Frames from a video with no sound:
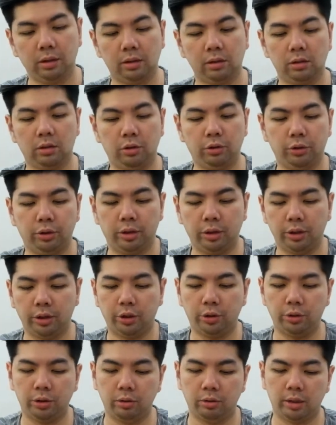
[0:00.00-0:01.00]
So the
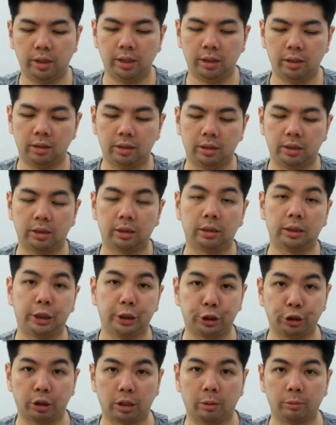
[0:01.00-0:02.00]
usual one,
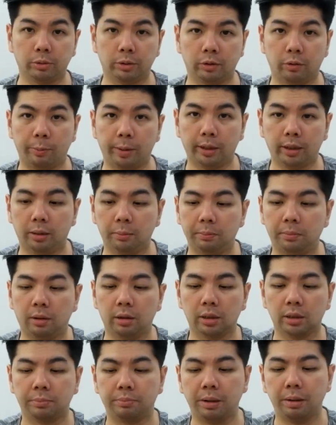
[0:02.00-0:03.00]
G-Shock comes with a metal
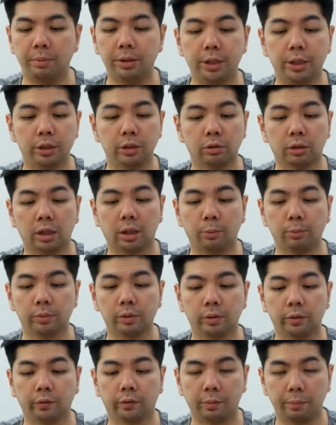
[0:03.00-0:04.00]
box, Baby-G also comes
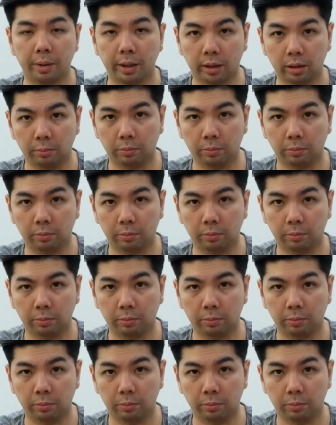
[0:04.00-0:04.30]
with a metal